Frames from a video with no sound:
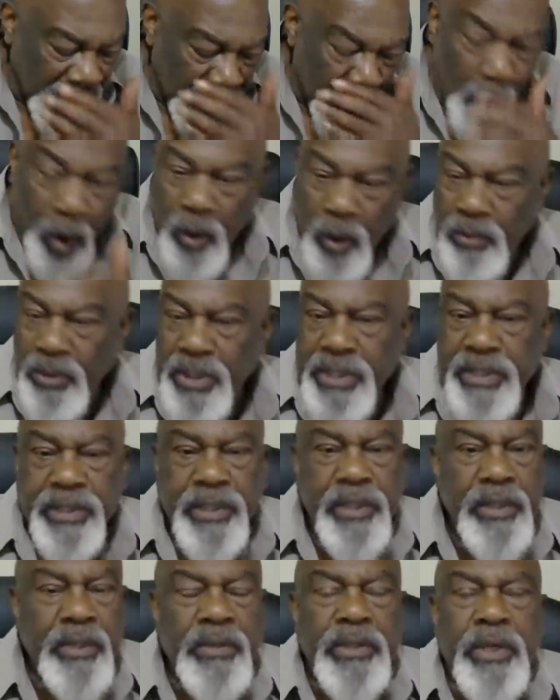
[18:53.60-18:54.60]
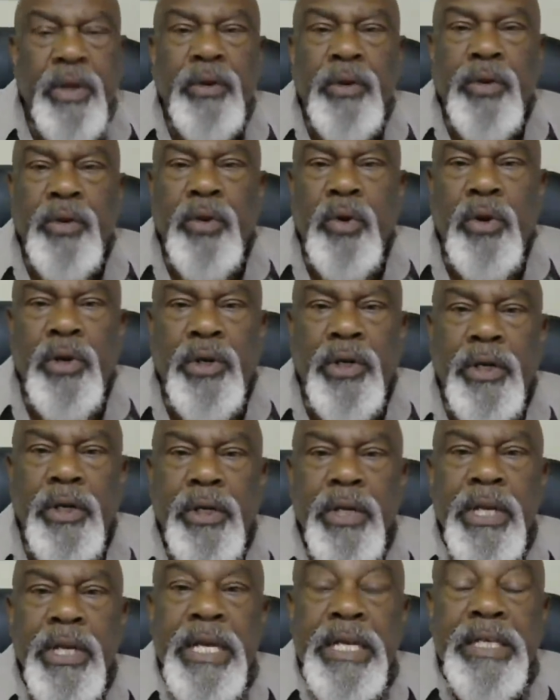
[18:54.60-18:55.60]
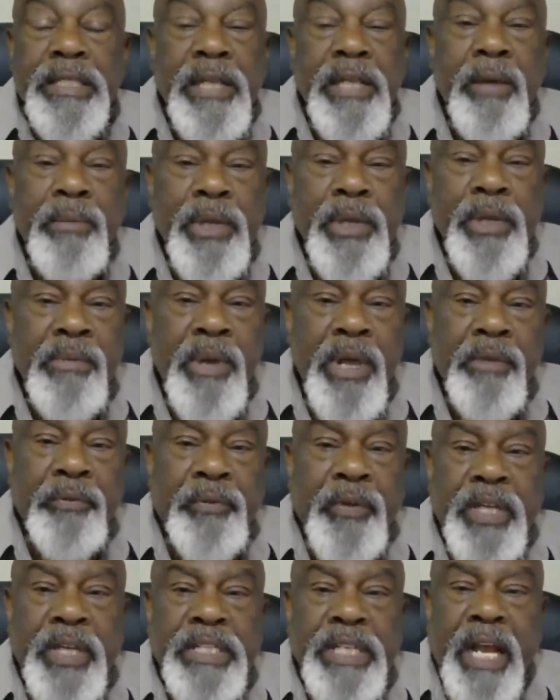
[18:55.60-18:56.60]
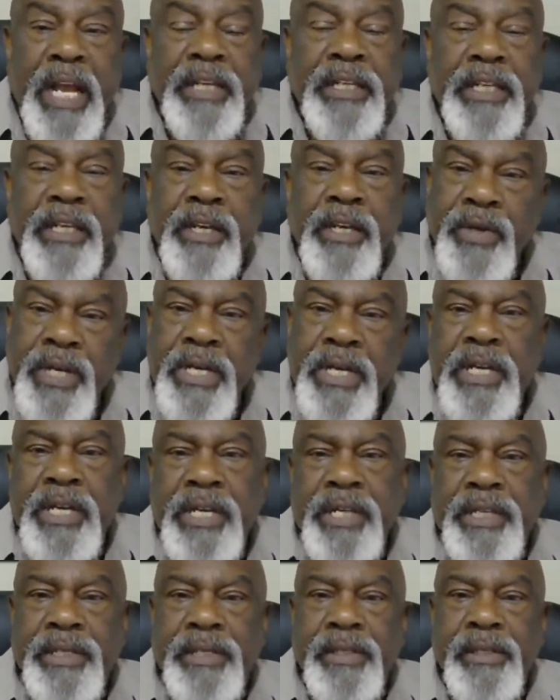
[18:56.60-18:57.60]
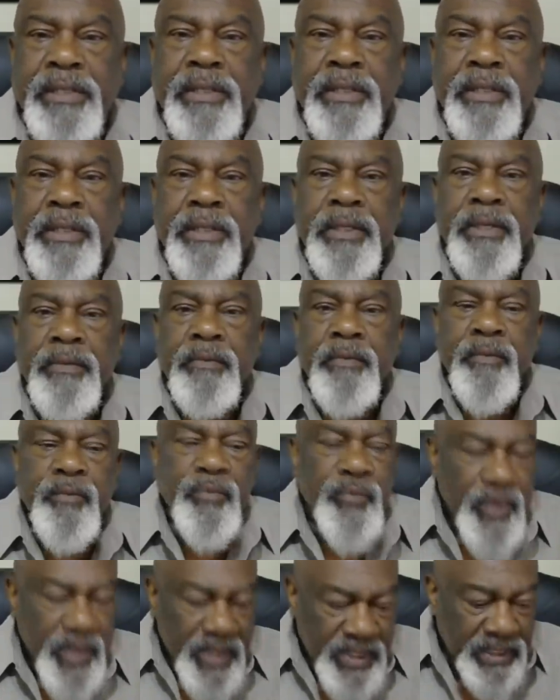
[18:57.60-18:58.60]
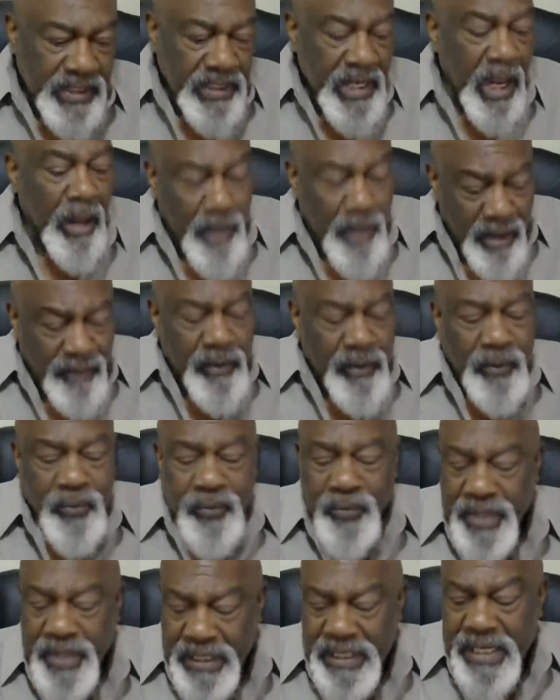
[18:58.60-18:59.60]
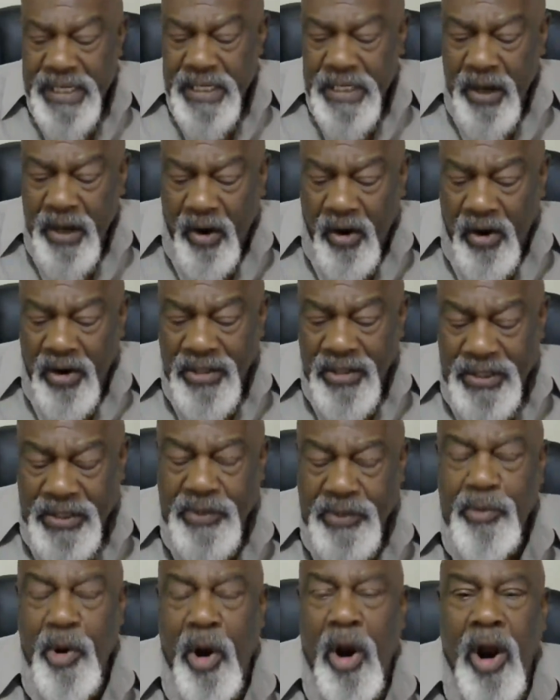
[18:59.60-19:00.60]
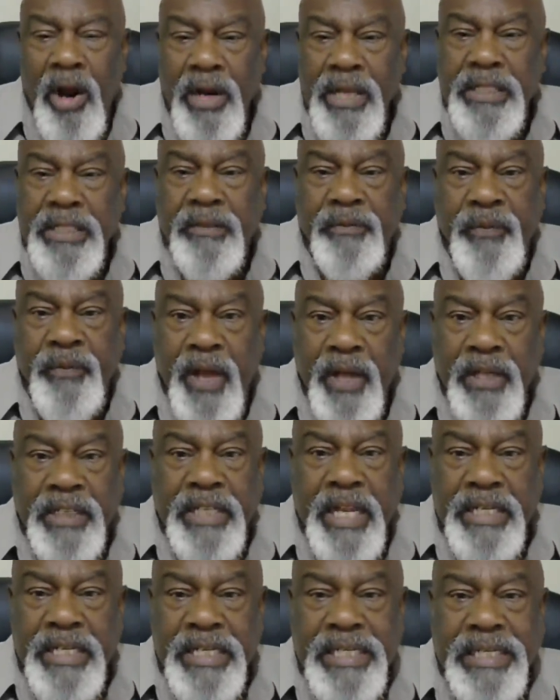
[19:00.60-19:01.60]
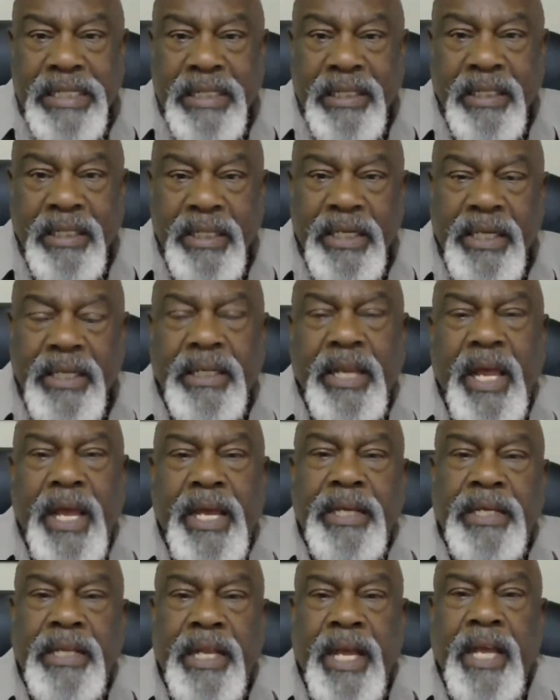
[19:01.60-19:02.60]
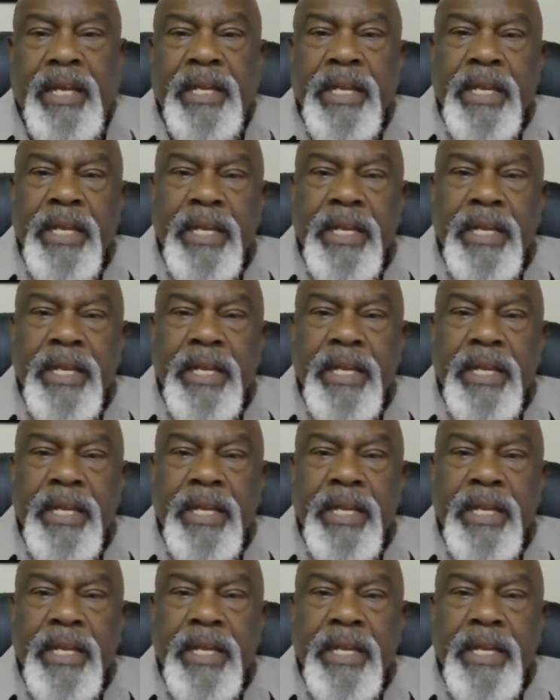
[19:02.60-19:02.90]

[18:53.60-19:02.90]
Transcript: homeless dudes on the corner. Some of them motherfuckers got degrees. Some of them really are smart as fuck. They just look like that.